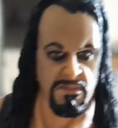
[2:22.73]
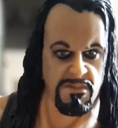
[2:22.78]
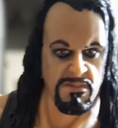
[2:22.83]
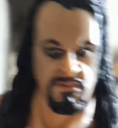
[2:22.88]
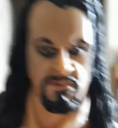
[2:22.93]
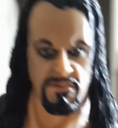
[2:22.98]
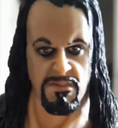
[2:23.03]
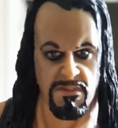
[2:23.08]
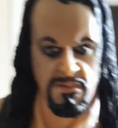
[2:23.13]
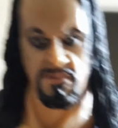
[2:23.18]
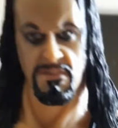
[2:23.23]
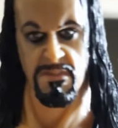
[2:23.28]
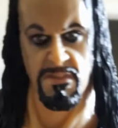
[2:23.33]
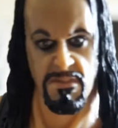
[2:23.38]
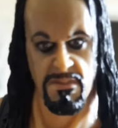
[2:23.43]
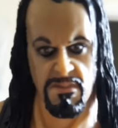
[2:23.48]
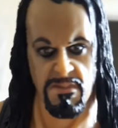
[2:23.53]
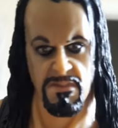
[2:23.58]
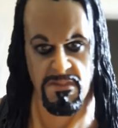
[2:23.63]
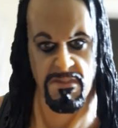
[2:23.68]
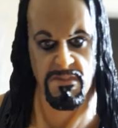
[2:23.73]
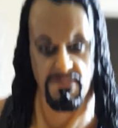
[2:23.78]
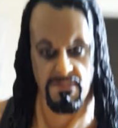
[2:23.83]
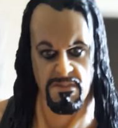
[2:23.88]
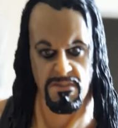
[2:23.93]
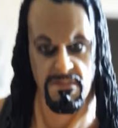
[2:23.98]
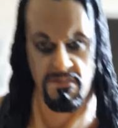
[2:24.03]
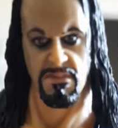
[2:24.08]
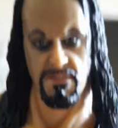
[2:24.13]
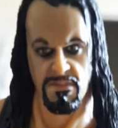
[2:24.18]
after two years
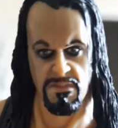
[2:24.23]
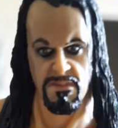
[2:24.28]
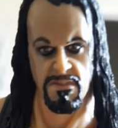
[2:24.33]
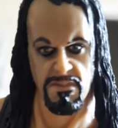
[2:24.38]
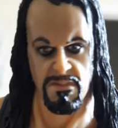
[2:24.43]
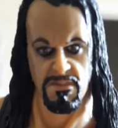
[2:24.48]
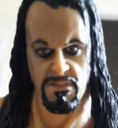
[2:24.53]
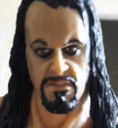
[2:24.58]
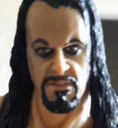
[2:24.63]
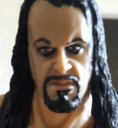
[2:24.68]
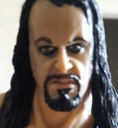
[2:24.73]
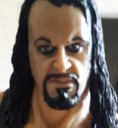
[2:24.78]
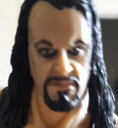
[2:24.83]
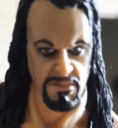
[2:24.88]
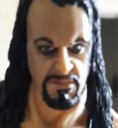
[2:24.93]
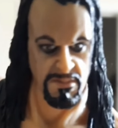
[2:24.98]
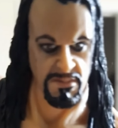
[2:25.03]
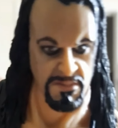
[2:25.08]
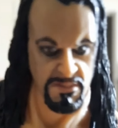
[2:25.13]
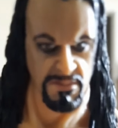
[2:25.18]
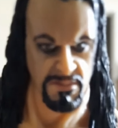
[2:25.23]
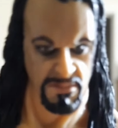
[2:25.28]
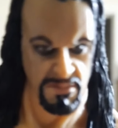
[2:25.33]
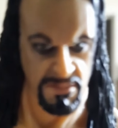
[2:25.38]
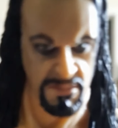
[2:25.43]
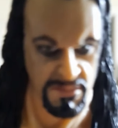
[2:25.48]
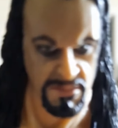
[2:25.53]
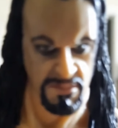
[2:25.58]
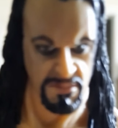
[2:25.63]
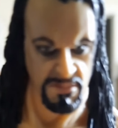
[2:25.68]
of not holding it. But the
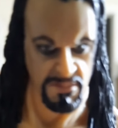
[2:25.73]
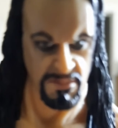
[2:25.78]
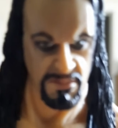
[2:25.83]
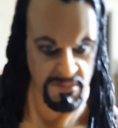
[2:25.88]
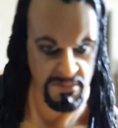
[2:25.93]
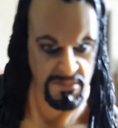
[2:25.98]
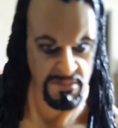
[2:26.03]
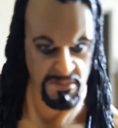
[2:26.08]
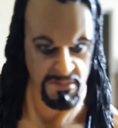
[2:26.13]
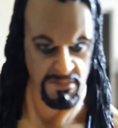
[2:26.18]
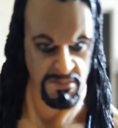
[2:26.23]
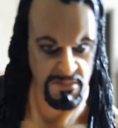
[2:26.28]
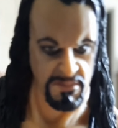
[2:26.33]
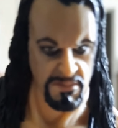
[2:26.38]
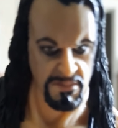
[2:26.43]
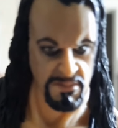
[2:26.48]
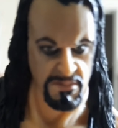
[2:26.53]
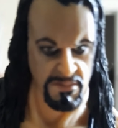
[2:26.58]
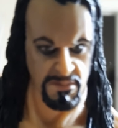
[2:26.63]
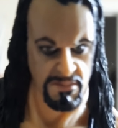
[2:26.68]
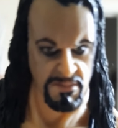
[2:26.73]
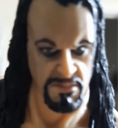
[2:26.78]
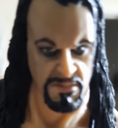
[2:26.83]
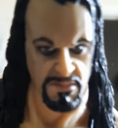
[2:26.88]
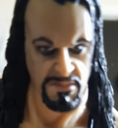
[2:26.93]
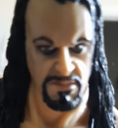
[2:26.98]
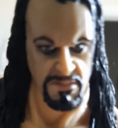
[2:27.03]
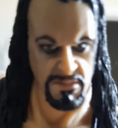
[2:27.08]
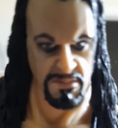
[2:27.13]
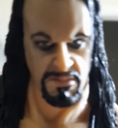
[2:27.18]
fact is,
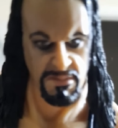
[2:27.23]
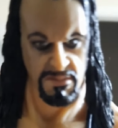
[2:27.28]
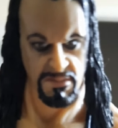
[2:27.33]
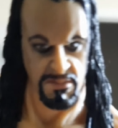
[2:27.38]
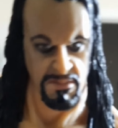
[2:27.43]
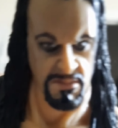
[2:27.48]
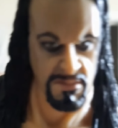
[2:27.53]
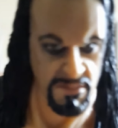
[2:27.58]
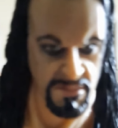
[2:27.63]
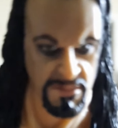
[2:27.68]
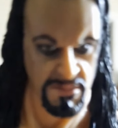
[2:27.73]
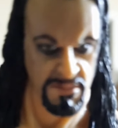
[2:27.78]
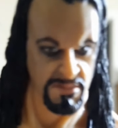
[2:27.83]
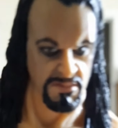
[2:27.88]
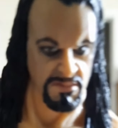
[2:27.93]
he wants